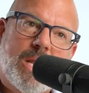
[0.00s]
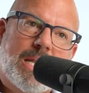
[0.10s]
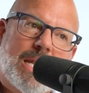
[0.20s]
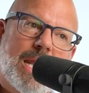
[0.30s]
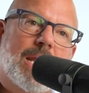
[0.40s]

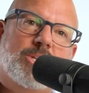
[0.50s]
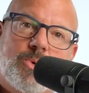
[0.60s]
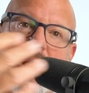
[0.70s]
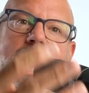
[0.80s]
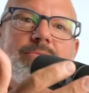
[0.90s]
We need
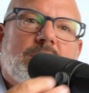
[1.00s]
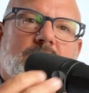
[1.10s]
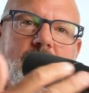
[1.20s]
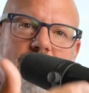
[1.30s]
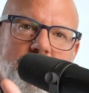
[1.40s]
to have
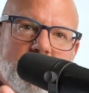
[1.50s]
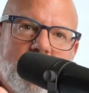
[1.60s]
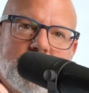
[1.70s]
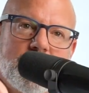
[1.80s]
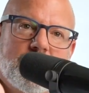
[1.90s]
these
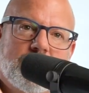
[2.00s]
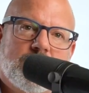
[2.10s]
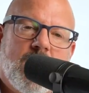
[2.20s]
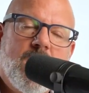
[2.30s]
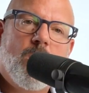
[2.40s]

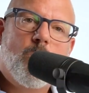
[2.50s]
conversations.